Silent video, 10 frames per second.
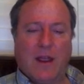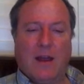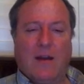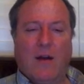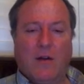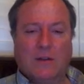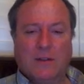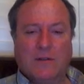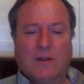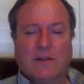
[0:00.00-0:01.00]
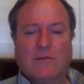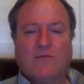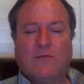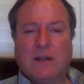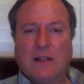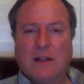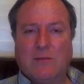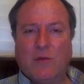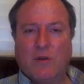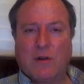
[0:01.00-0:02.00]
And also, it's really
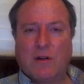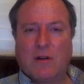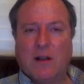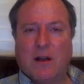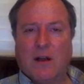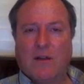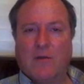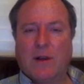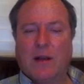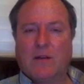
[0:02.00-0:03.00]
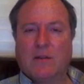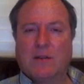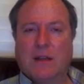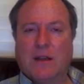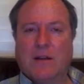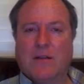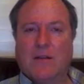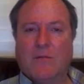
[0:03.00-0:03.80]
important uh, that we understand